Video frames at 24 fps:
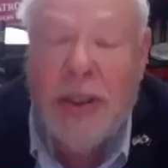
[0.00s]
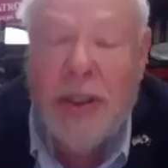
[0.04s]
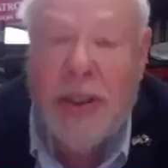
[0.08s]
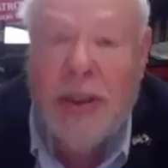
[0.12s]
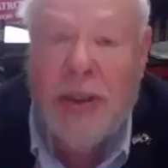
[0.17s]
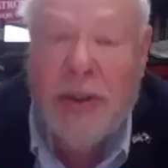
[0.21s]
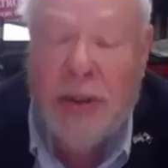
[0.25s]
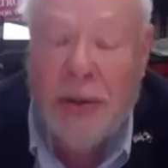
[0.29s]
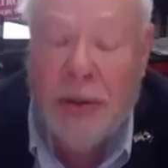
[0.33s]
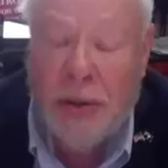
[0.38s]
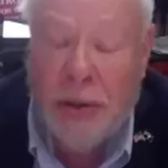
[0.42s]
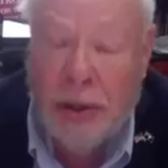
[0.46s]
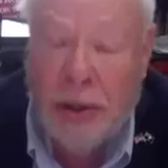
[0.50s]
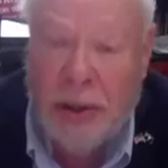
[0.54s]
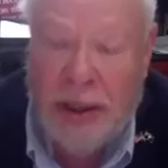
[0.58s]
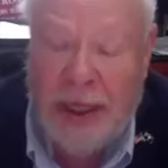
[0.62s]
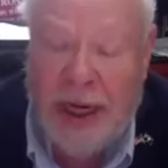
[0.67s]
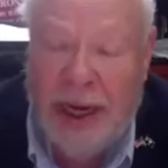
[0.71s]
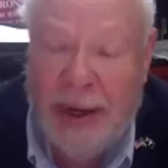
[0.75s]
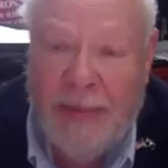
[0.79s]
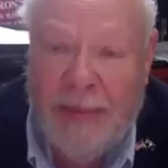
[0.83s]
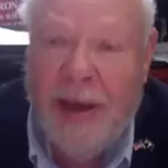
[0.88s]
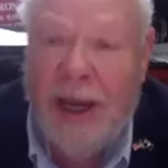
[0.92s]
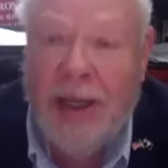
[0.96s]
is the third
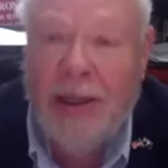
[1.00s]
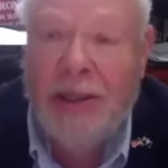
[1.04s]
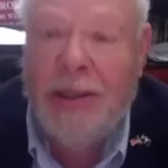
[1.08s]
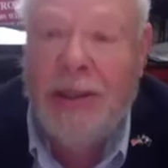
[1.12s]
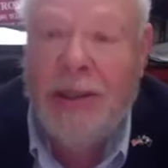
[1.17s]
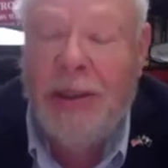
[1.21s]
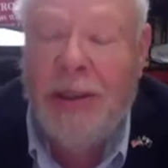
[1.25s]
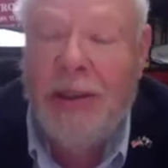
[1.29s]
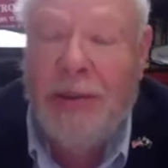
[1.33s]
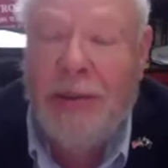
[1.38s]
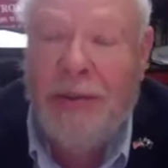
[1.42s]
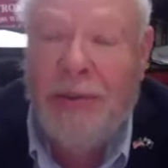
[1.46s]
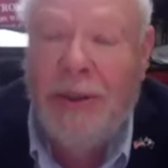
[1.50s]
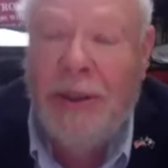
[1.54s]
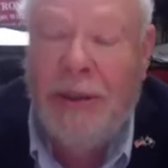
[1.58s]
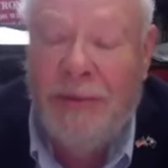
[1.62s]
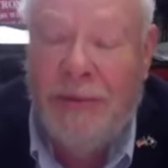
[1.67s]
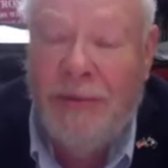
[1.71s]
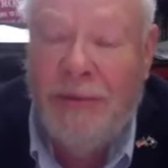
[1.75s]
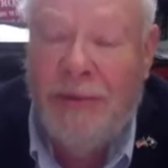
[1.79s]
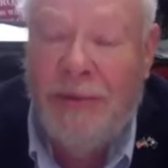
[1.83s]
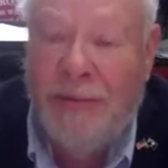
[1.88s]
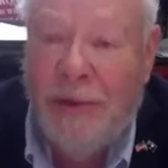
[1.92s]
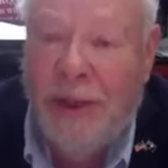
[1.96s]
time actually that
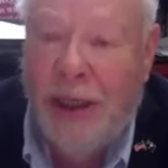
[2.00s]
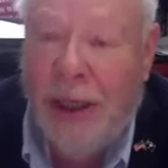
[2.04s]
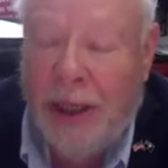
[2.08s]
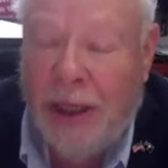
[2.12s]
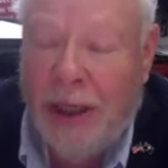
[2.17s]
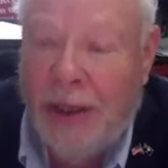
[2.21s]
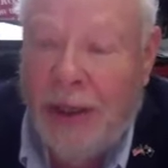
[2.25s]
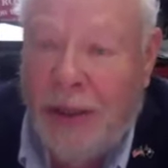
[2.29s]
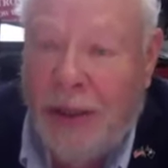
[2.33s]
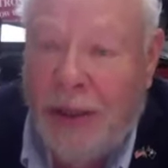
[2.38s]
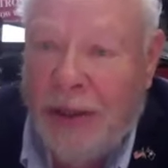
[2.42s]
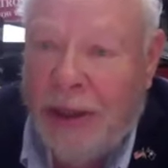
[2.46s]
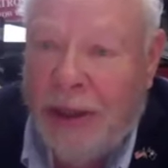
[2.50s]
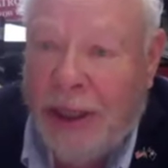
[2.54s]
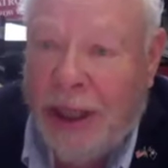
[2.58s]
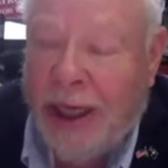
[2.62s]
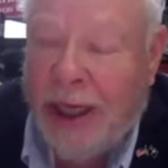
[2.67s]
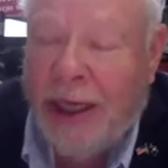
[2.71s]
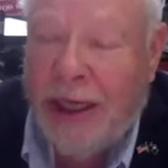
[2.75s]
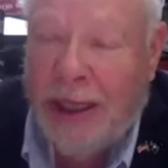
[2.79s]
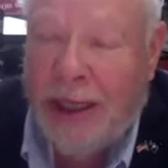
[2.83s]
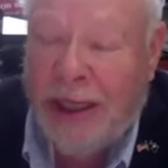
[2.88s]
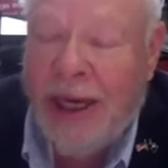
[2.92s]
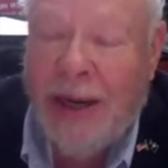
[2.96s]
we've done it, the
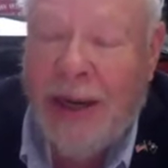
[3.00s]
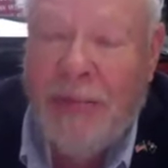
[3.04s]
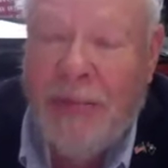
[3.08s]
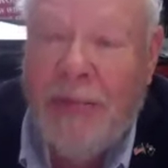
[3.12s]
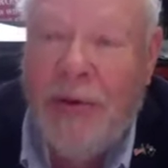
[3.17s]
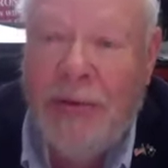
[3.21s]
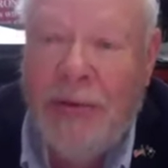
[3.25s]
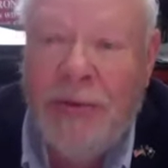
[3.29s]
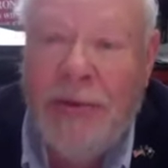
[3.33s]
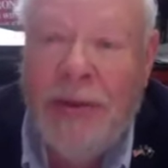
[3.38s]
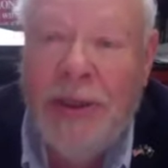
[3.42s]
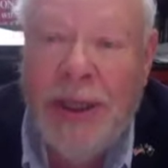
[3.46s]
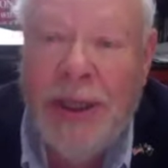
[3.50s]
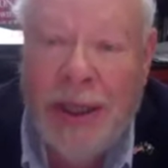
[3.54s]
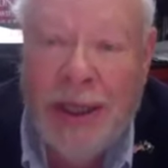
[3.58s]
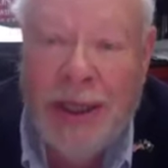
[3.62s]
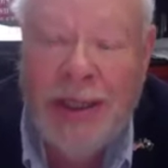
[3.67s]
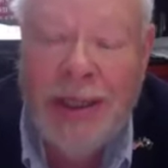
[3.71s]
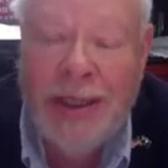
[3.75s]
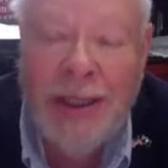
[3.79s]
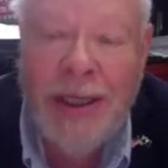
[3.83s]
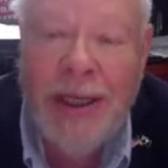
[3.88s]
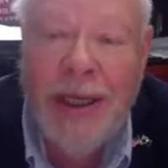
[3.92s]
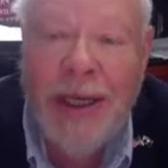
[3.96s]
second time on
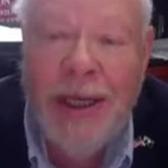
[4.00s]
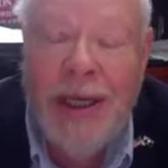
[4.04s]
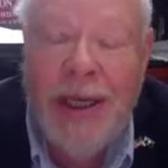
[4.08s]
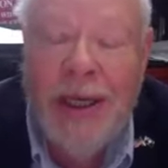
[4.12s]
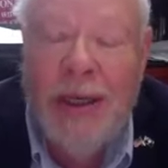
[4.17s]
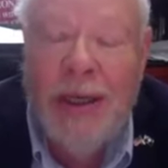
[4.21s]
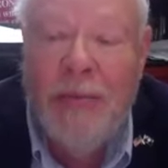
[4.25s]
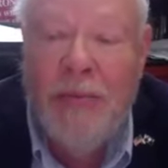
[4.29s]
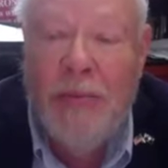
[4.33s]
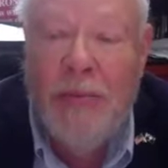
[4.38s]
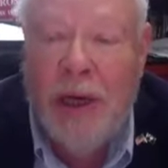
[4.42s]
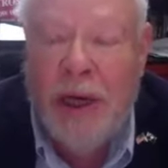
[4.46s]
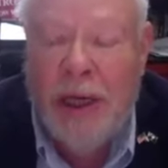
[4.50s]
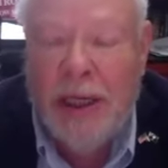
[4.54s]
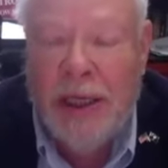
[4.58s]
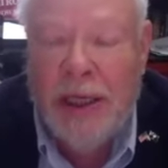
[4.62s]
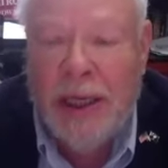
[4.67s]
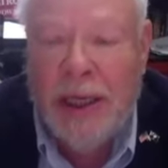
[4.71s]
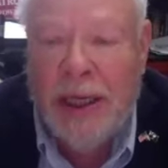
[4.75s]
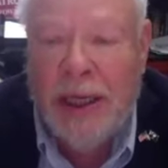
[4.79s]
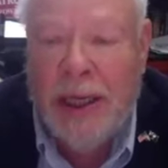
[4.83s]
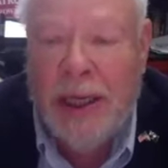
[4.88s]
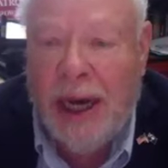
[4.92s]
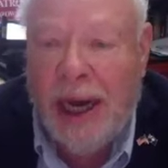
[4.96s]
this.
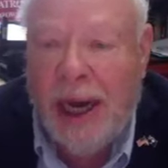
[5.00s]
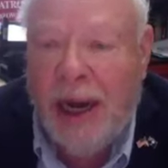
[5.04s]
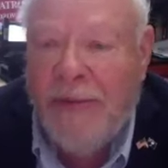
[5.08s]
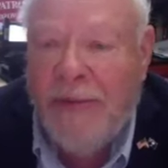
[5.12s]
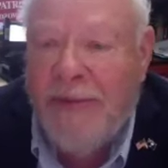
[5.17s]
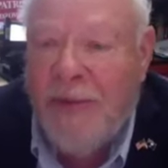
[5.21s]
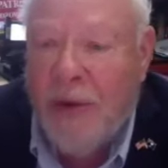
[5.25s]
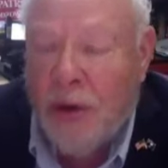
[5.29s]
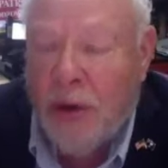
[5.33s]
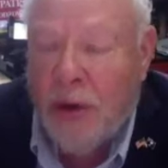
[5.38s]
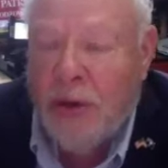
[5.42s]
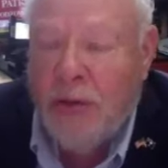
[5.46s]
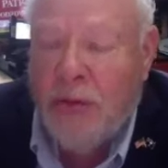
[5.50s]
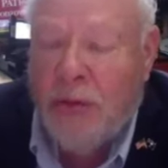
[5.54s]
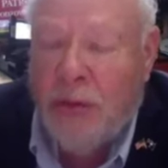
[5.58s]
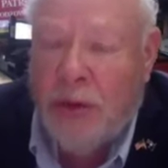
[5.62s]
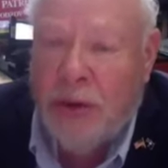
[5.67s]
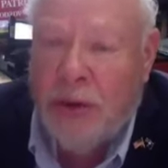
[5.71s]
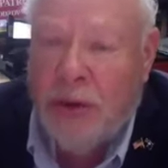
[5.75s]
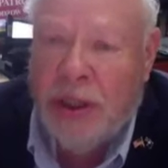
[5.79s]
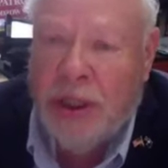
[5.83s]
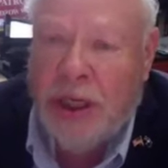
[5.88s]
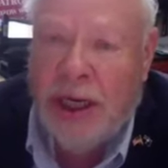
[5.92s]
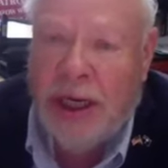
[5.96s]
But I first want
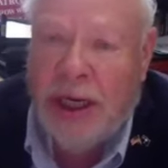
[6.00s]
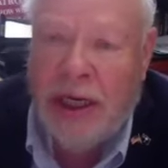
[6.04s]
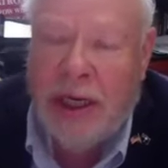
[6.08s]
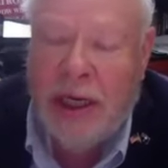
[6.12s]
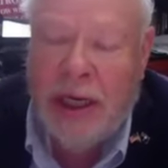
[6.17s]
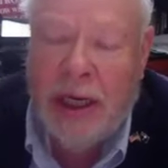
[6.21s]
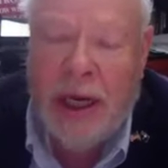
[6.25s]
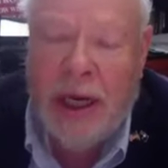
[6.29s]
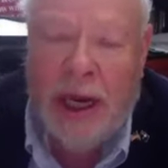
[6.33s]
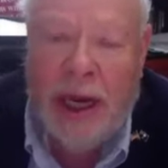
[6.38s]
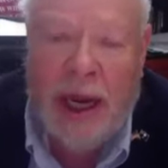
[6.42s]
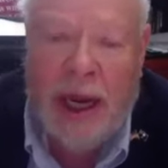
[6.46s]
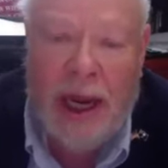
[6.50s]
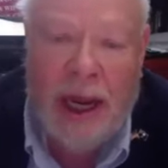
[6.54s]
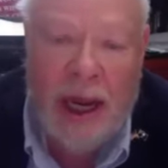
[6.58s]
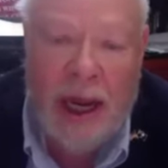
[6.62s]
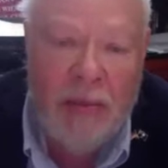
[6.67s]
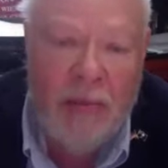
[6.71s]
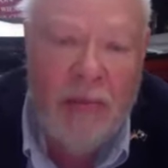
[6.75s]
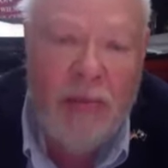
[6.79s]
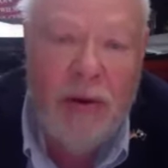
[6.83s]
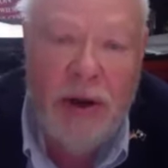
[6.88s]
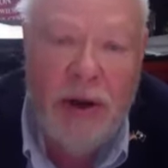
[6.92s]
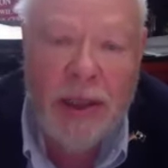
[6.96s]
to say how
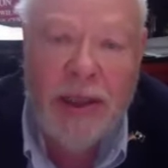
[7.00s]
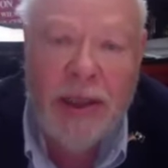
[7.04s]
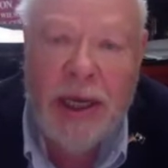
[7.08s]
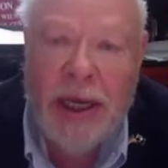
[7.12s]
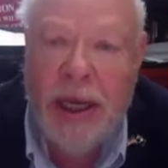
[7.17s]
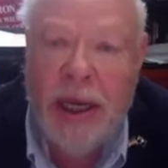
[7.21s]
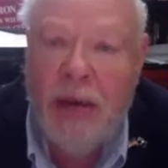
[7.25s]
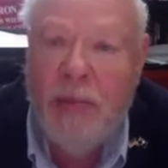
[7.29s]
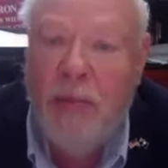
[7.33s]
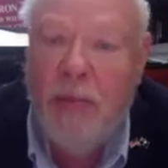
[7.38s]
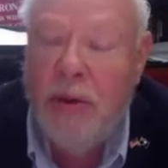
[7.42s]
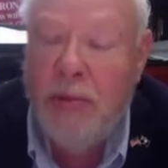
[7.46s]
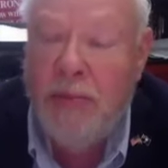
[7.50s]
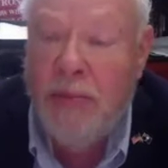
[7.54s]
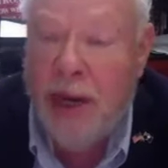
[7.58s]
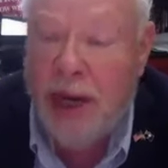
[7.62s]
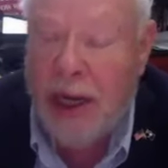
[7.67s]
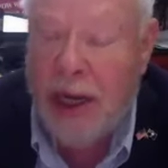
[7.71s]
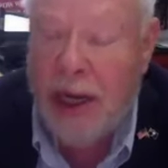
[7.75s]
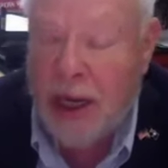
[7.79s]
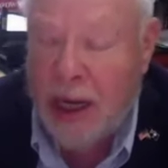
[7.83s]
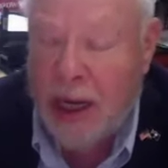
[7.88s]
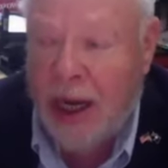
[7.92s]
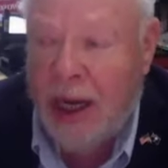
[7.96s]
impressed I am with
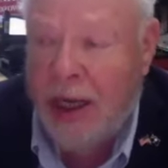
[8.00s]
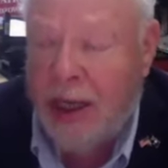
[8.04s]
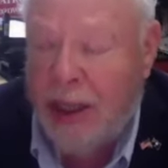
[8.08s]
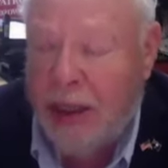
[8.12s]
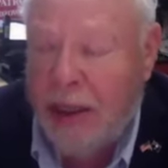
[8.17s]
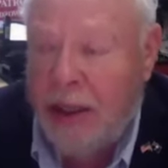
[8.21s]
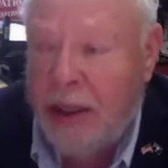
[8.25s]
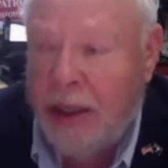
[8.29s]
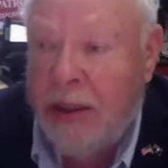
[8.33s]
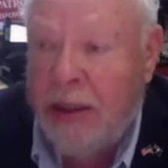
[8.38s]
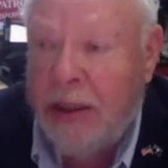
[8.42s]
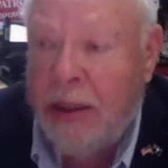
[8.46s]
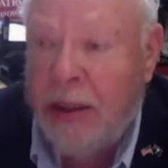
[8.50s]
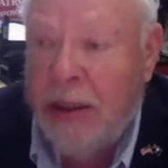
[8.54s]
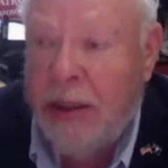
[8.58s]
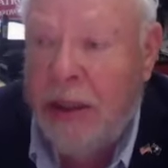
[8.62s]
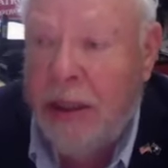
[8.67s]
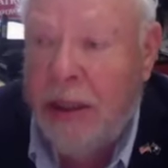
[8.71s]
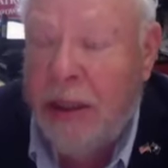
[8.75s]
my colleagues